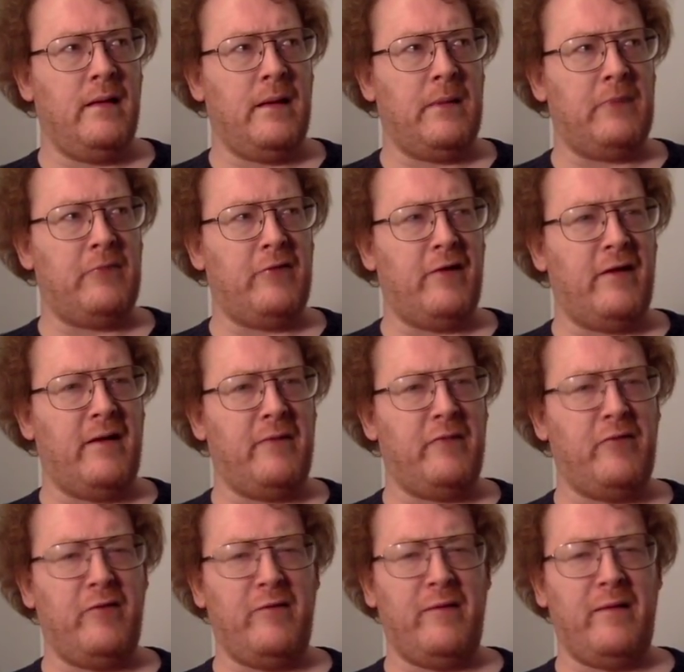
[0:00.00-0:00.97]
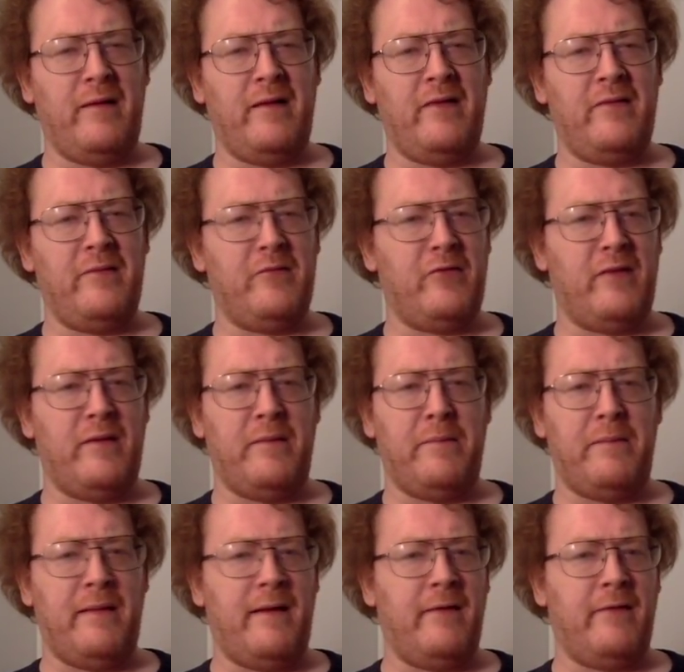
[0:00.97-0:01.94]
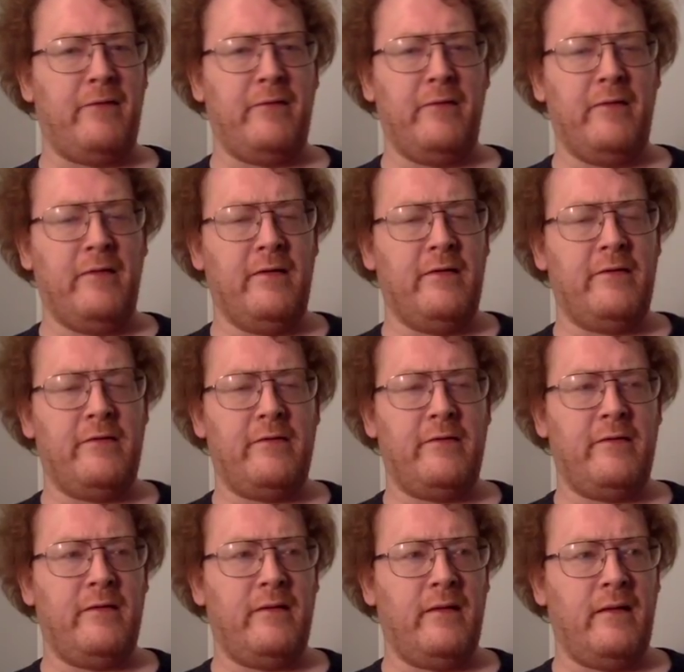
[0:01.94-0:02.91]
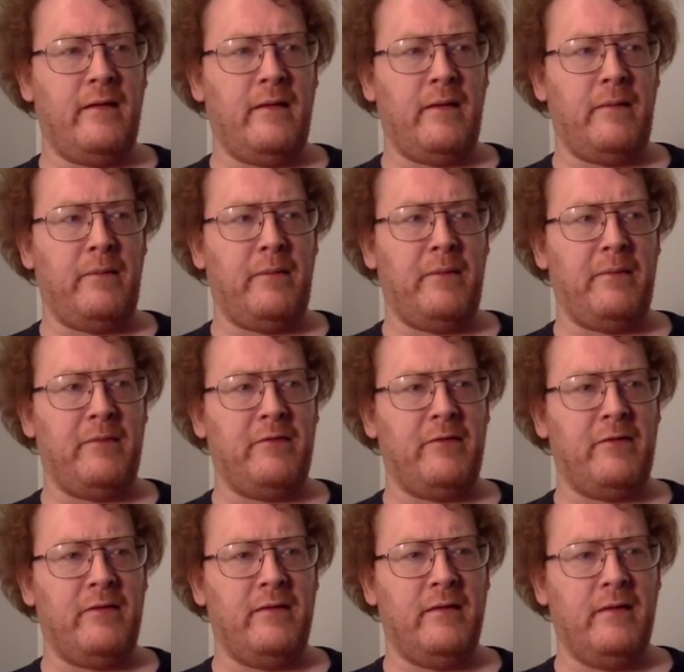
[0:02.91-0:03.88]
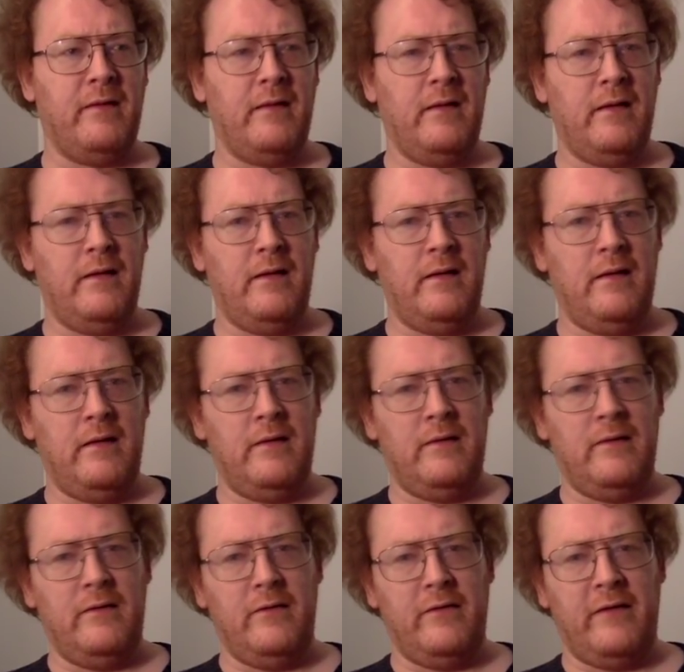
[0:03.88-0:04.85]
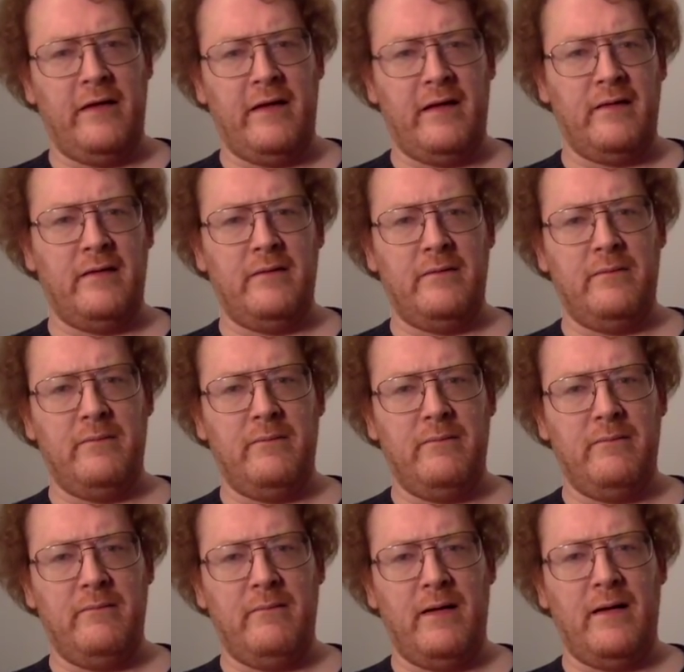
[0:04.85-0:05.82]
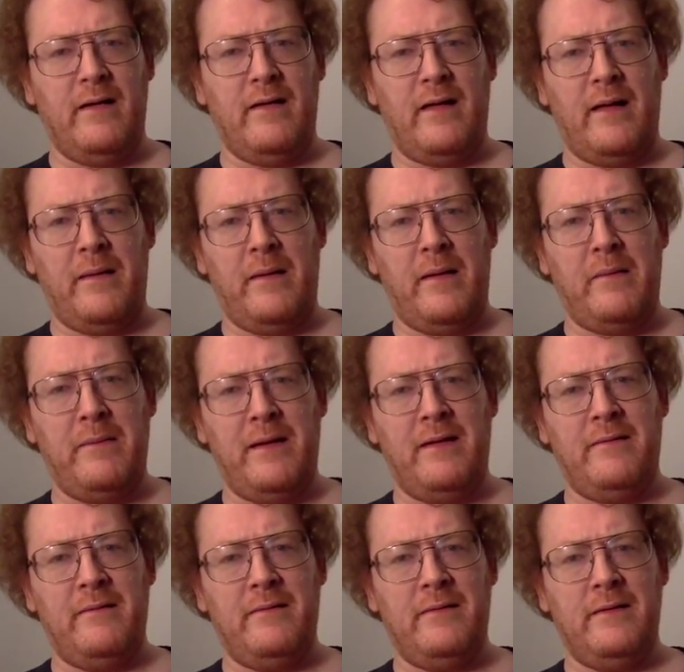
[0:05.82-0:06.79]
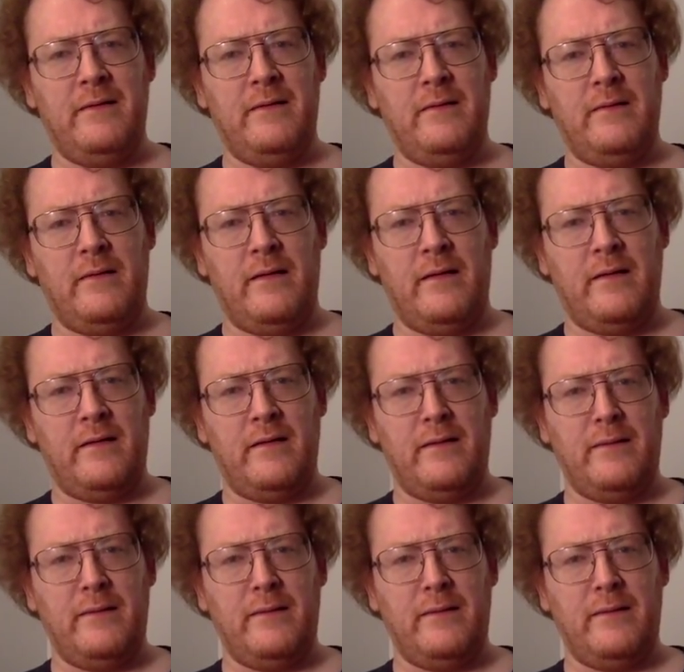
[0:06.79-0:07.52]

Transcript: I'm trying. I'm trying. I guess I'm trying to plow through this. I, I probably should, you know, take it. Well, I, I mean, like.